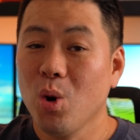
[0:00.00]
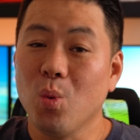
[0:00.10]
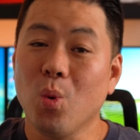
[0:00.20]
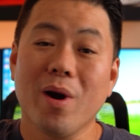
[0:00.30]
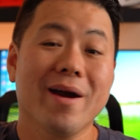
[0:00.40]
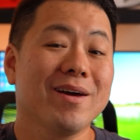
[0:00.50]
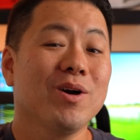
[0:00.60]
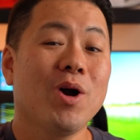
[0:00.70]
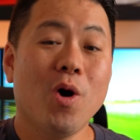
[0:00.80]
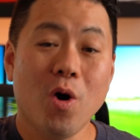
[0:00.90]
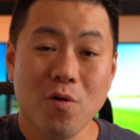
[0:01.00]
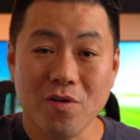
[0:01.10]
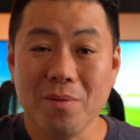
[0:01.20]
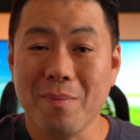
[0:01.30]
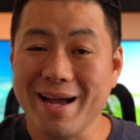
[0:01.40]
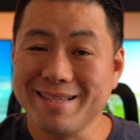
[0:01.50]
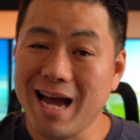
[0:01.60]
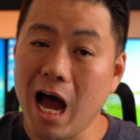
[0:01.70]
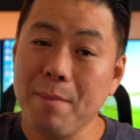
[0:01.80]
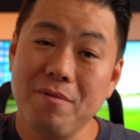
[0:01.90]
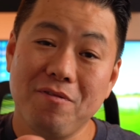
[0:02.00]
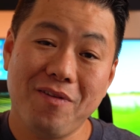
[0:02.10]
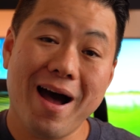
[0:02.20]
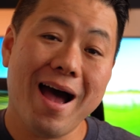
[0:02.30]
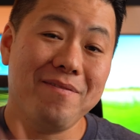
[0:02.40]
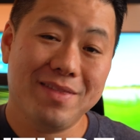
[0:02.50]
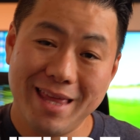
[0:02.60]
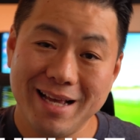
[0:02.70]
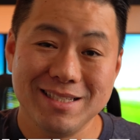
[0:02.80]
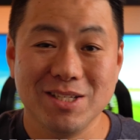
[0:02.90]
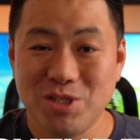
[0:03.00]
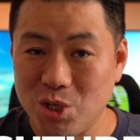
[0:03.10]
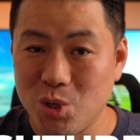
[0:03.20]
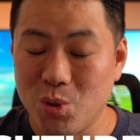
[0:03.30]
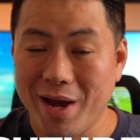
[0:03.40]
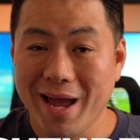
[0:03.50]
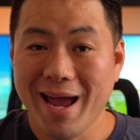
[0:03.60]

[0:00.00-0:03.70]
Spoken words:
we're gonna go over my top 5 things to do